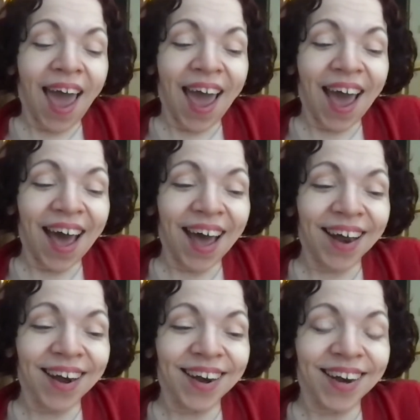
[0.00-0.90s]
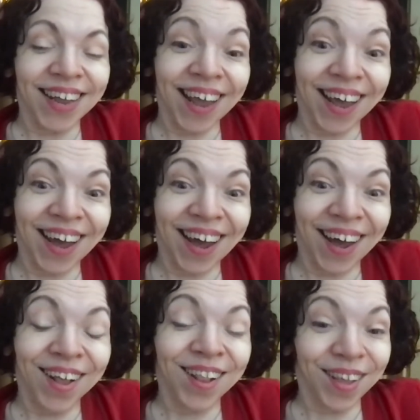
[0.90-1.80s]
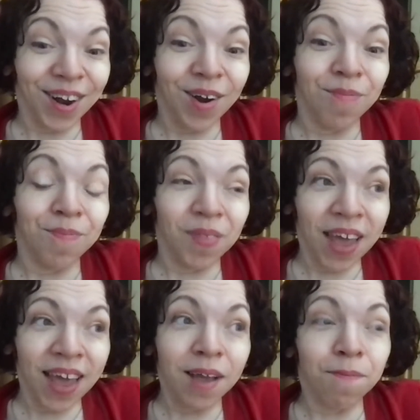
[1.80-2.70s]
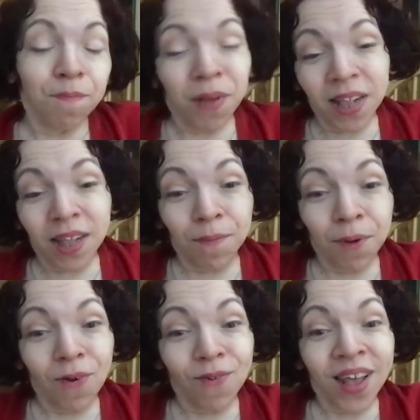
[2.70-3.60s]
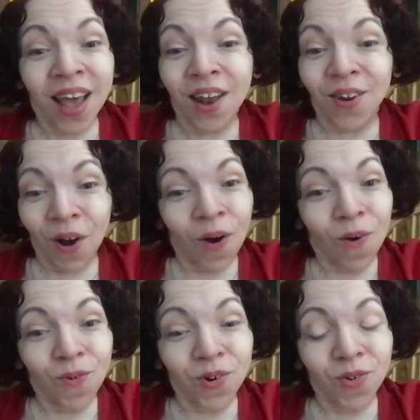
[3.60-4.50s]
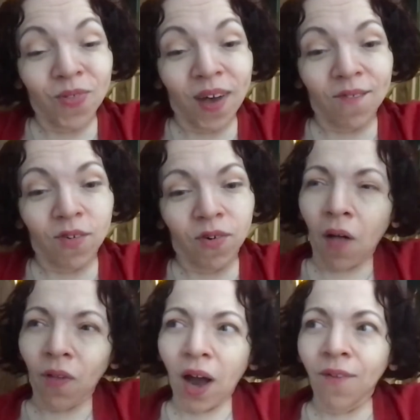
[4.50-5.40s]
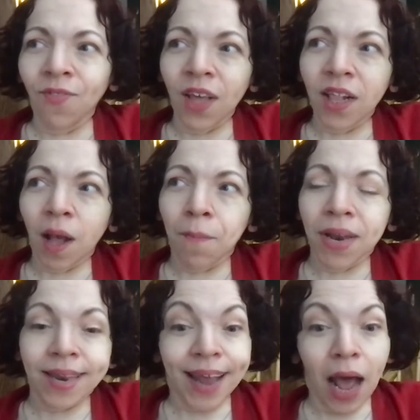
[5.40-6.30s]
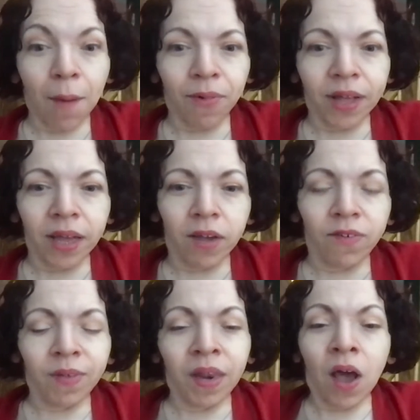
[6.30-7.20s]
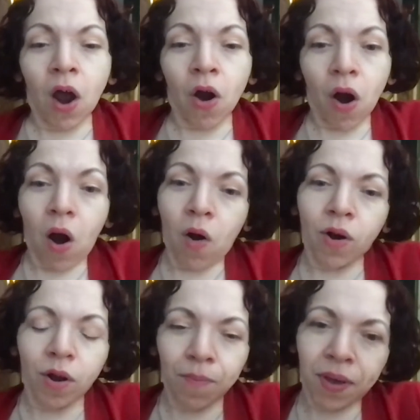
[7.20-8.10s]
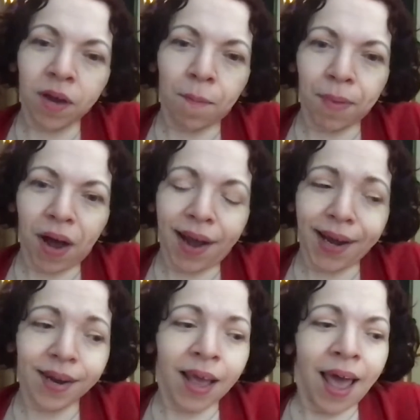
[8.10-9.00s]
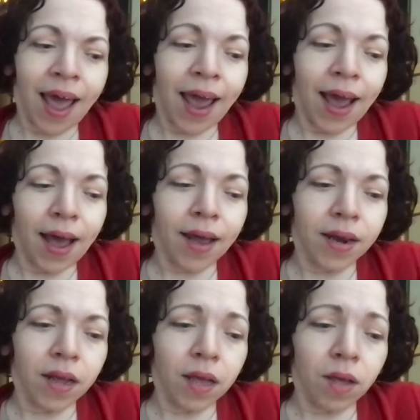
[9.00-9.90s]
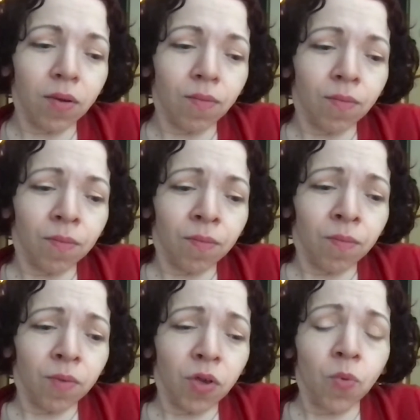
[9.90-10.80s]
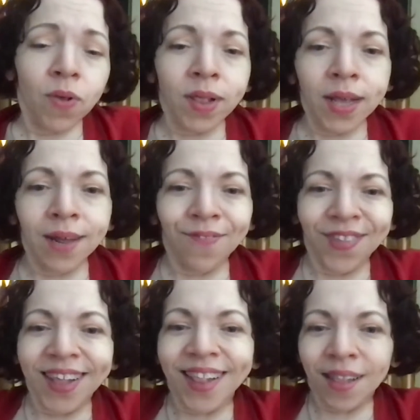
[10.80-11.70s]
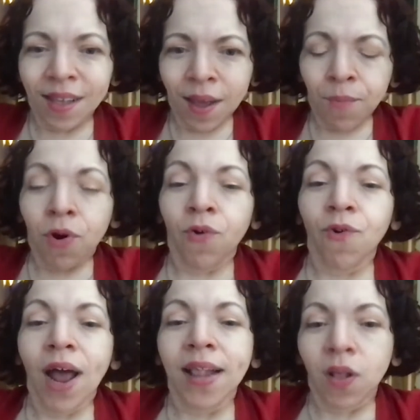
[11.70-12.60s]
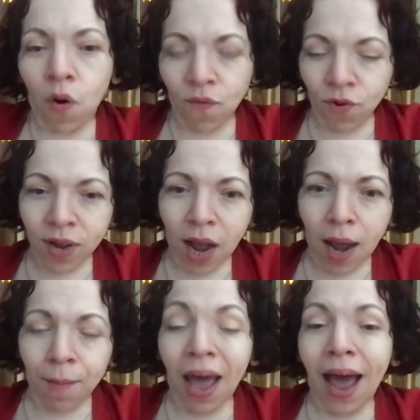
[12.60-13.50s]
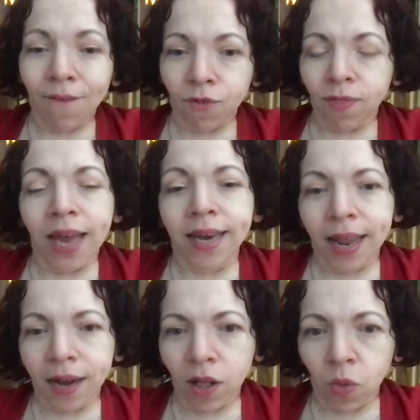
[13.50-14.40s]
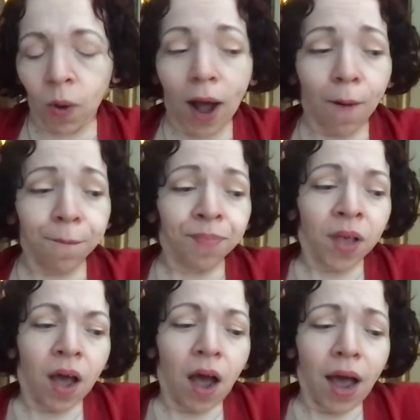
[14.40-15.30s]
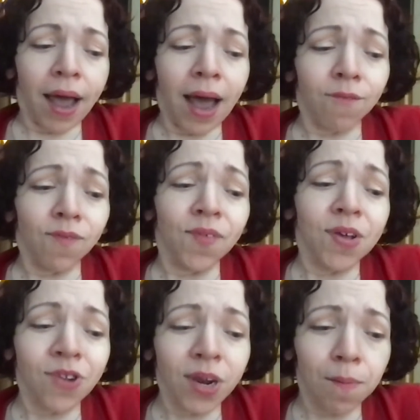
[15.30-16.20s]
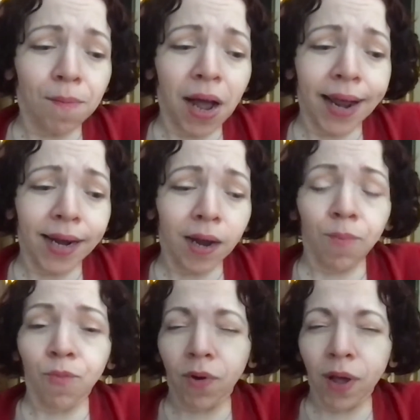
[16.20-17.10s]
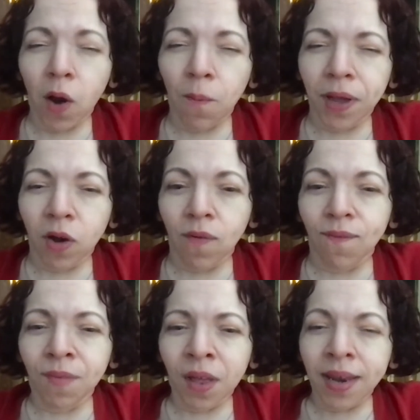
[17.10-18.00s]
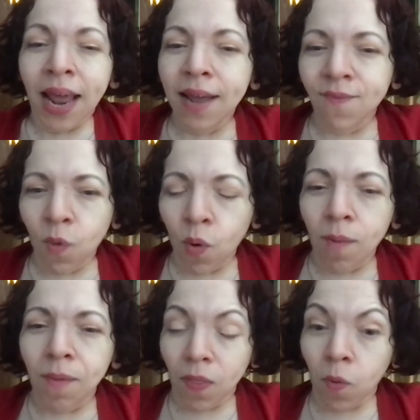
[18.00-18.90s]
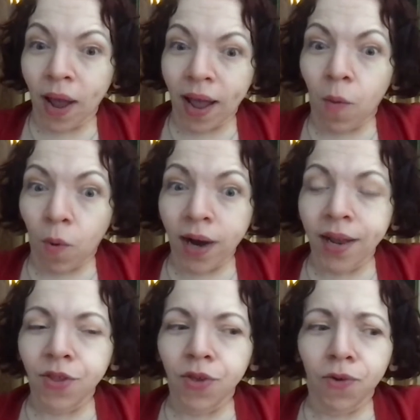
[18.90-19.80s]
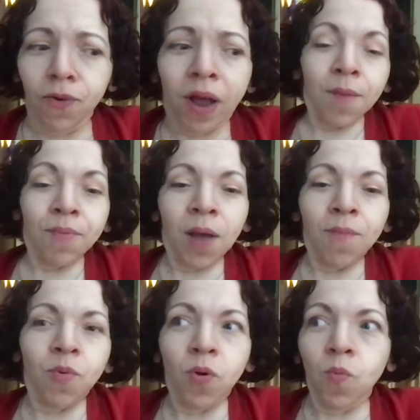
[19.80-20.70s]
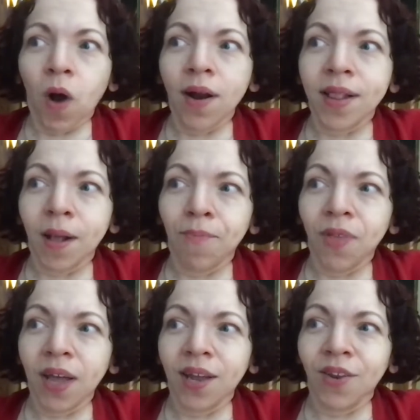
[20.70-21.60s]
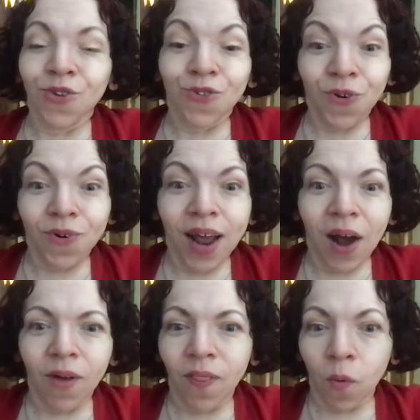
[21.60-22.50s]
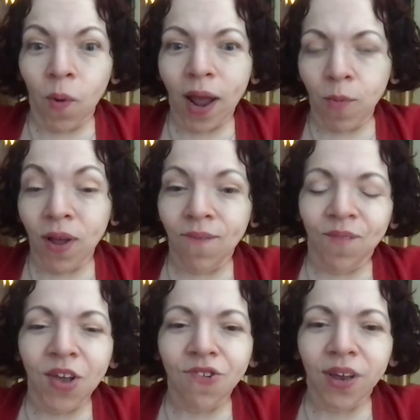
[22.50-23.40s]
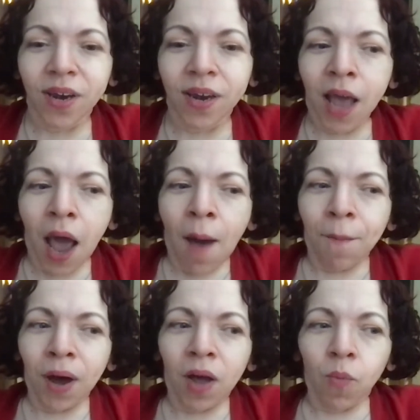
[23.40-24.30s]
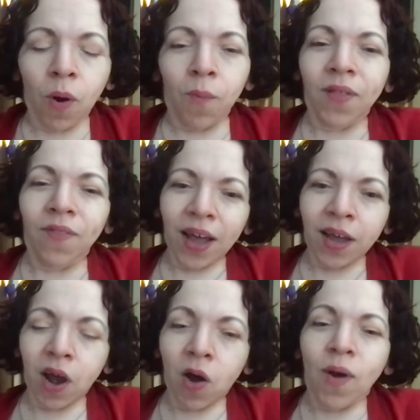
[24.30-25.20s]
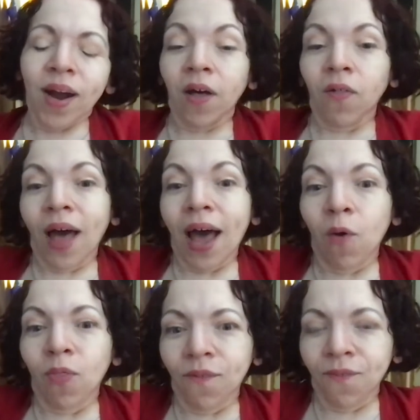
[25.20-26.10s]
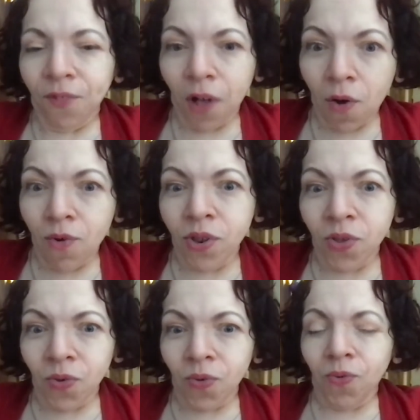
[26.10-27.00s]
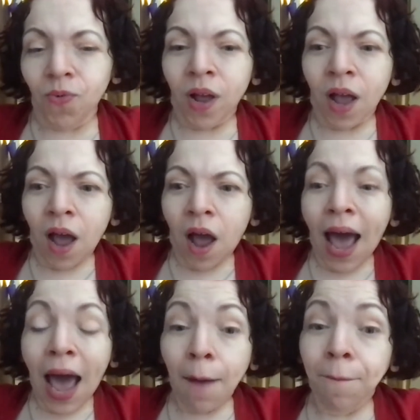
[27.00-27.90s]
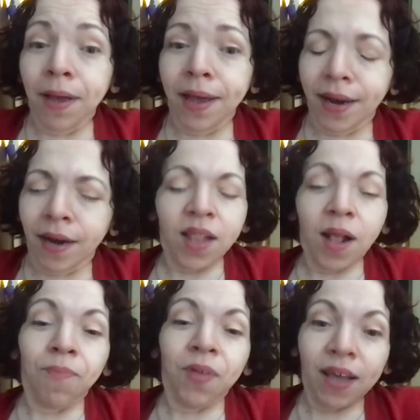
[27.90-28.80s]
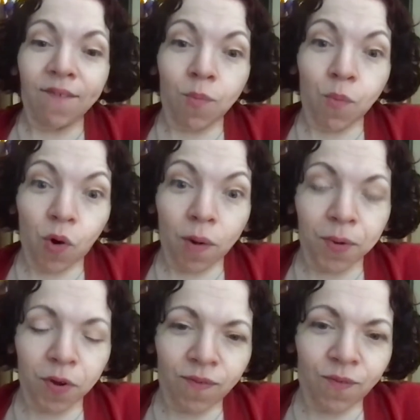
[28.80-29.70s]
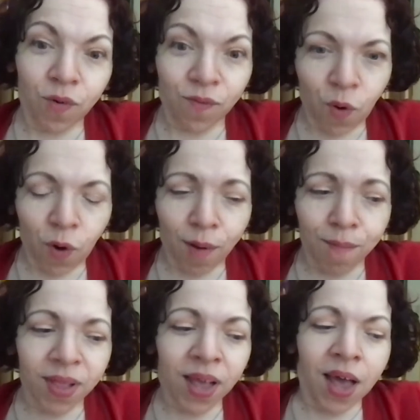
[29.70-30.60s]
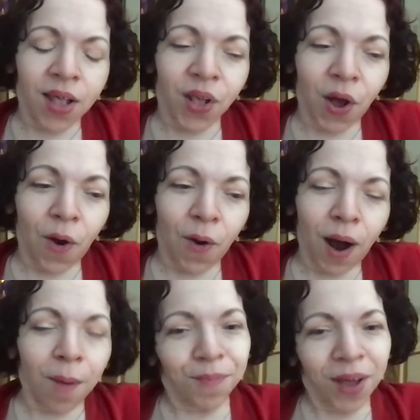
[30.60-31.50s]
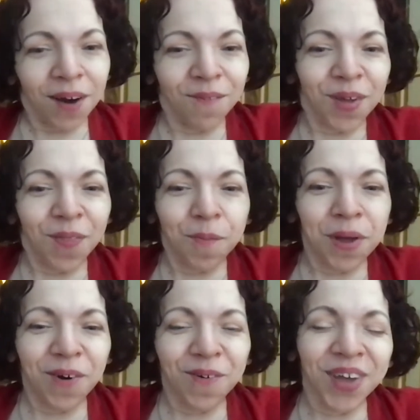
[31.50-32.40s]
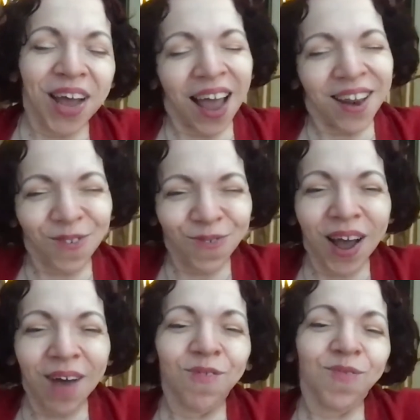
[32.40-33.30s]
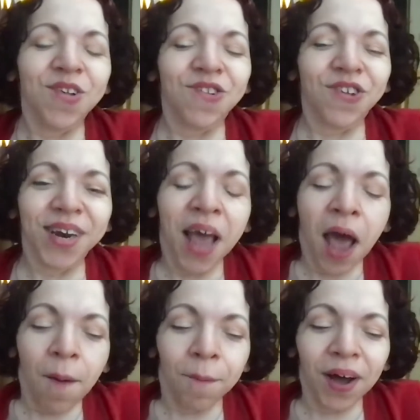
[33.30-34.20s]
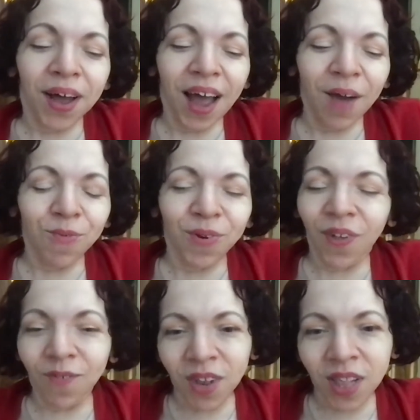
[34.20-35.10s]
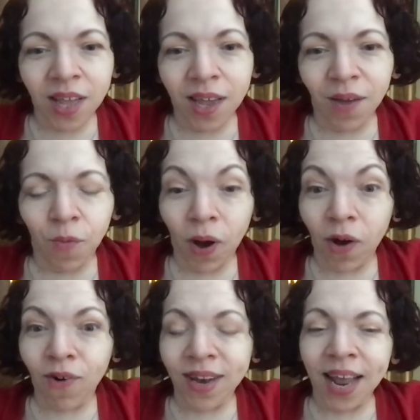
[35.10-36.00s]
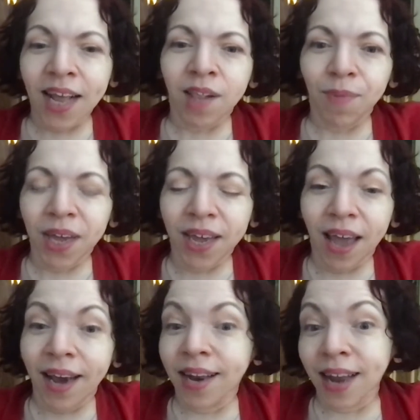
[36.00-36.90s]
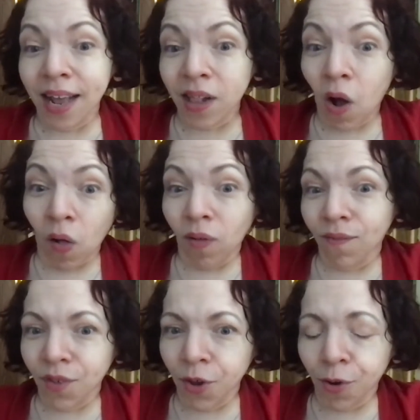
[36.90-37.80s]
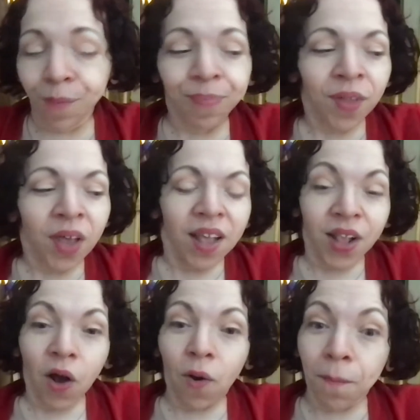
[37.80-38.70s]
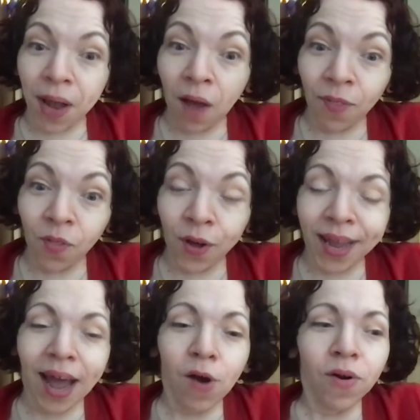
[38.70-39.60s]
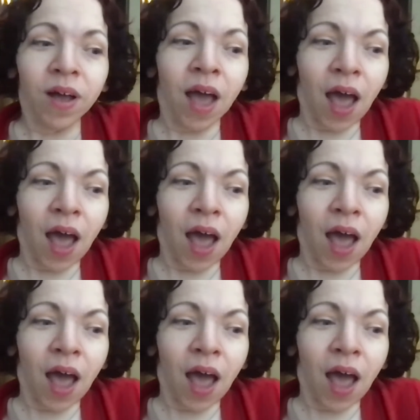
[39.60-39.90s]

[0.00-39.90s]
And yeah, it's going to take Pixie Post to a whole new level. A lot of things I've been dabbling in are all going to be combined. And you will see this progress over time after that date as well. I have a vision in mind. I'm really hoping it'll take form in the way I want it to. Sometimes we want something to turn out in the way we envision, but when we let go and allow the flow to happen, something even more beautiful forms. So I'm kind of in the middle of it. I do have a vision, but I would love to see where it takes me and it takes all of you. So be on the lookout.